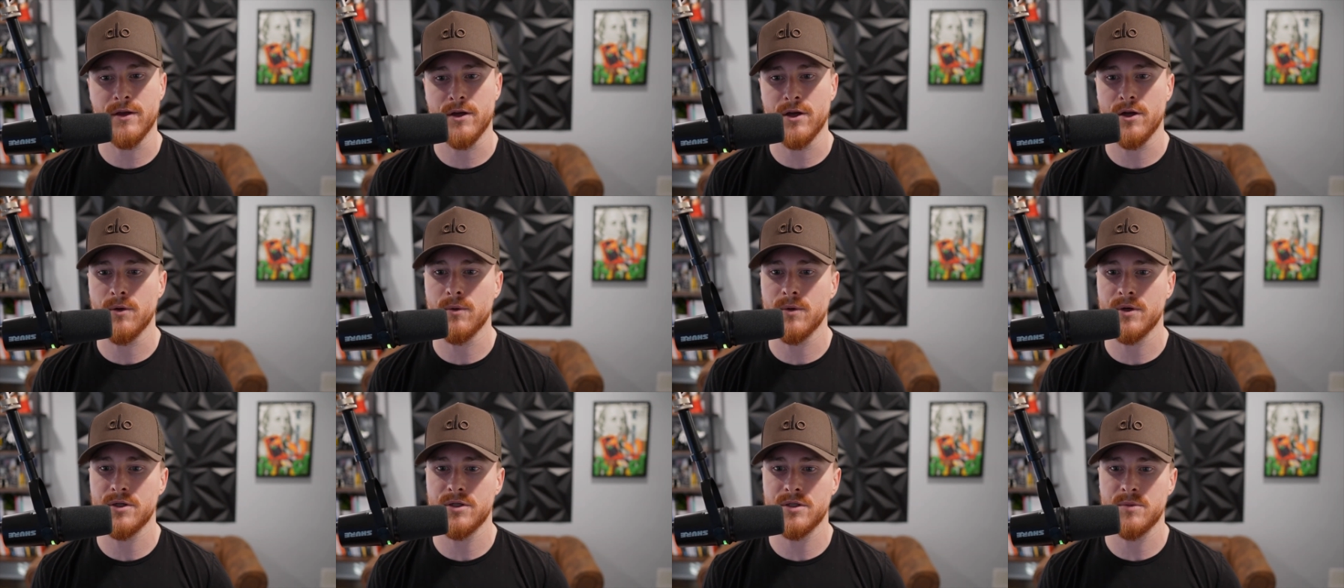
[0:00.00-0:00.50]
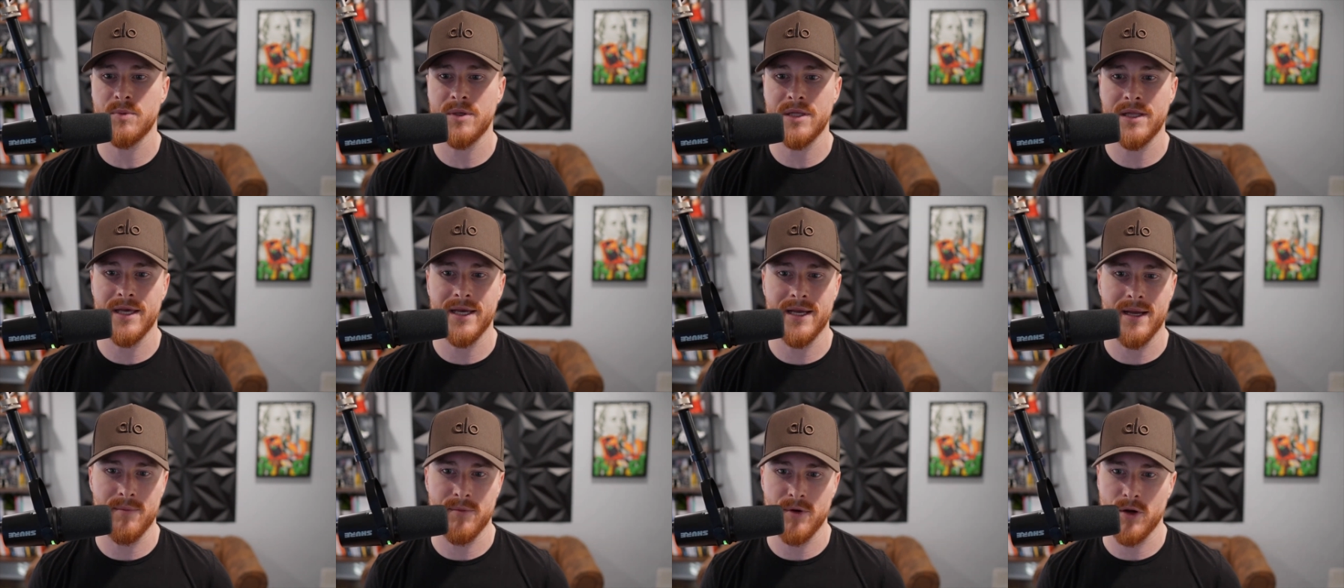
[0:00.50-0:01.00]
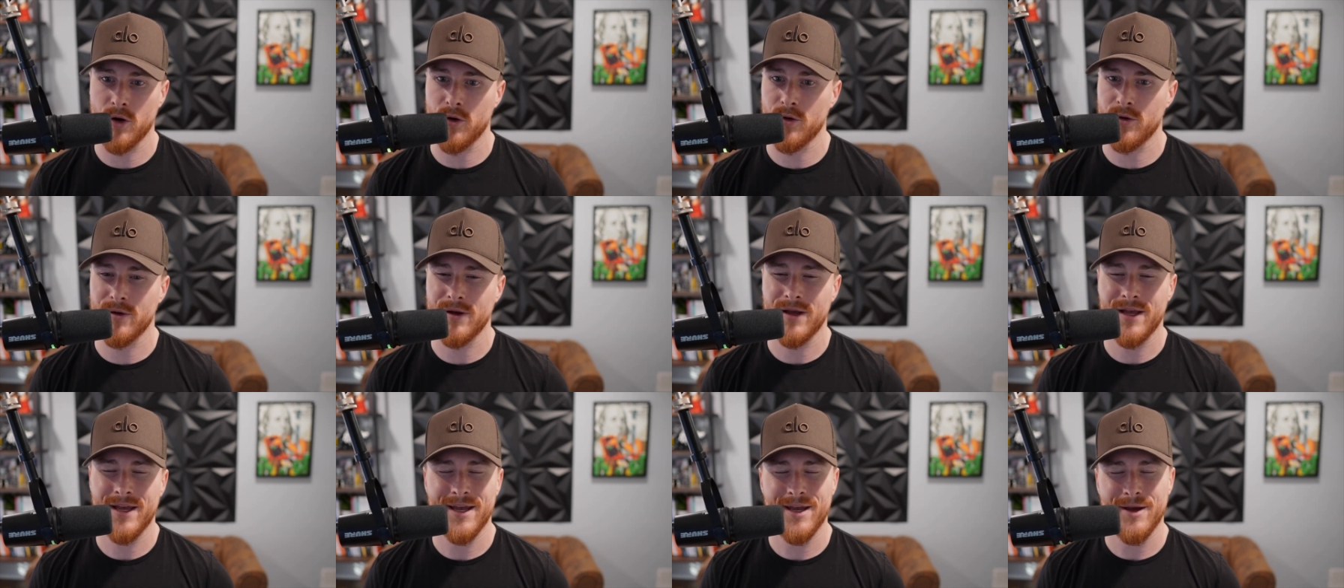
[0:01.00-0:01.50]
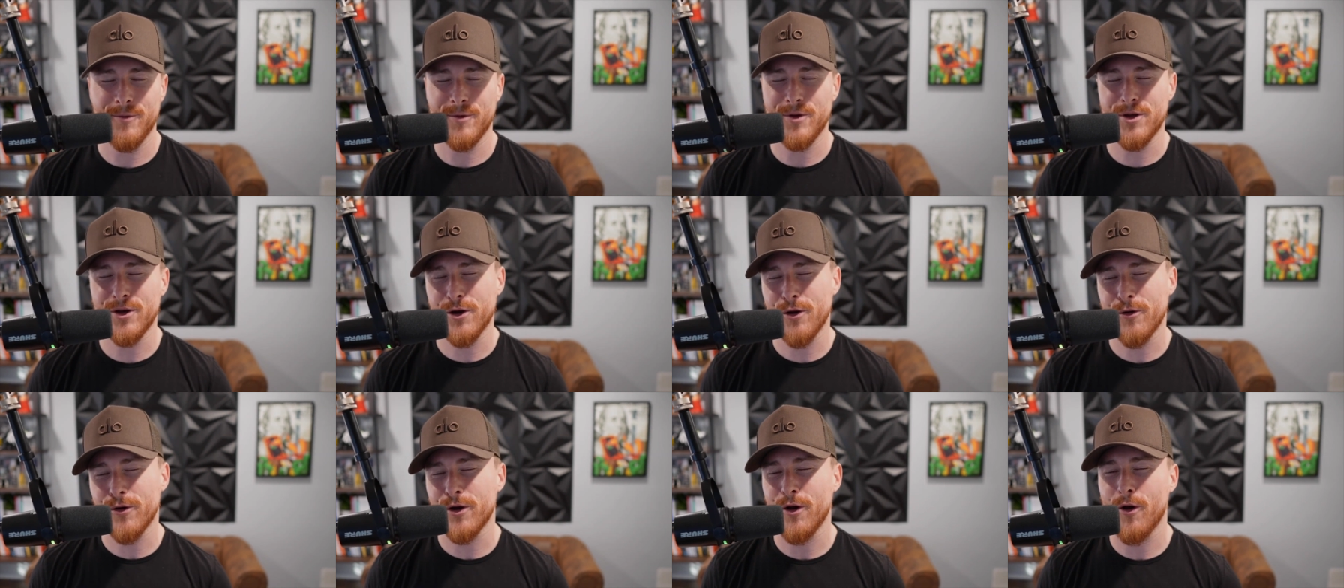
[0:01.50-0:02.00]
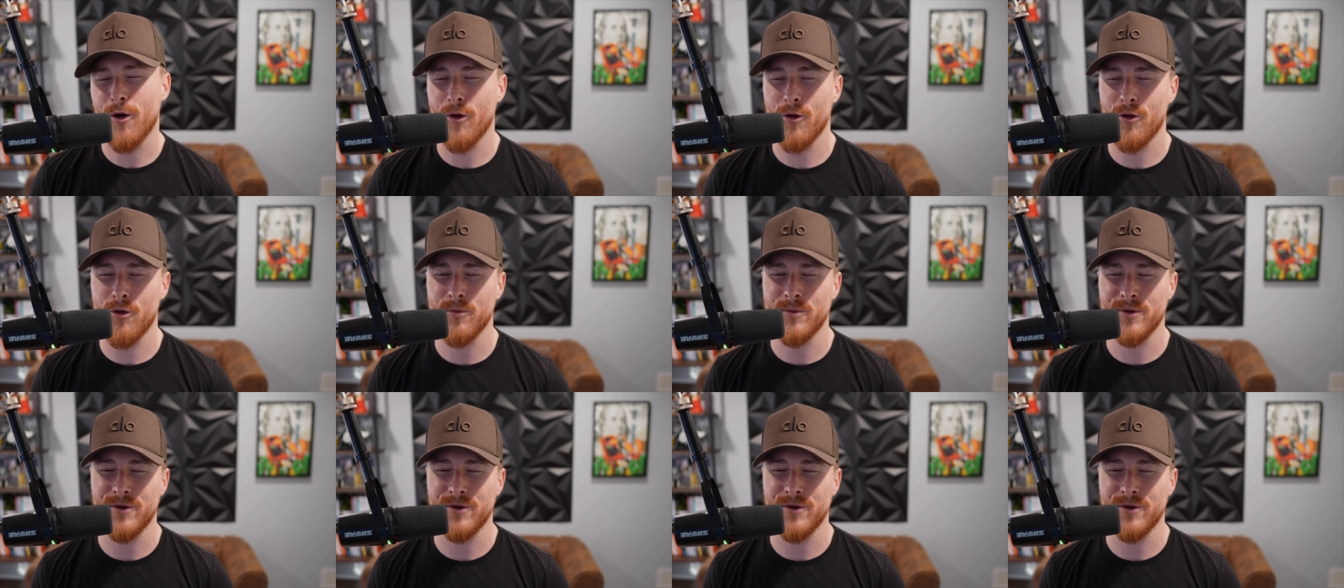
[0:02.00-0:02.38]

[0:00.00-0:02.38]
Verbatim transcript: You don't want to just be like, when you're going home,